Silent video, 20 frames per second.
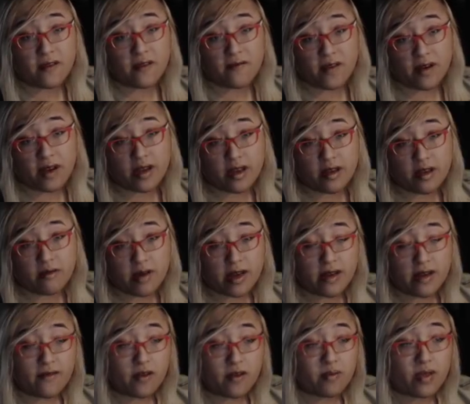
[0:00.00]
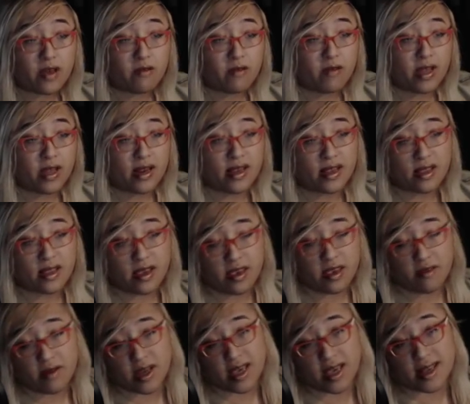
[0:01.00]
a very good one if you're playing wind. Like,
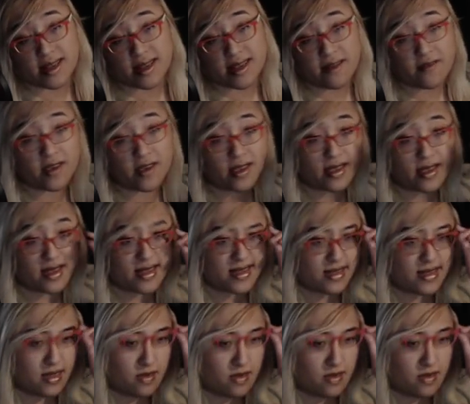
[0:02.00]
you want to get stuff like this.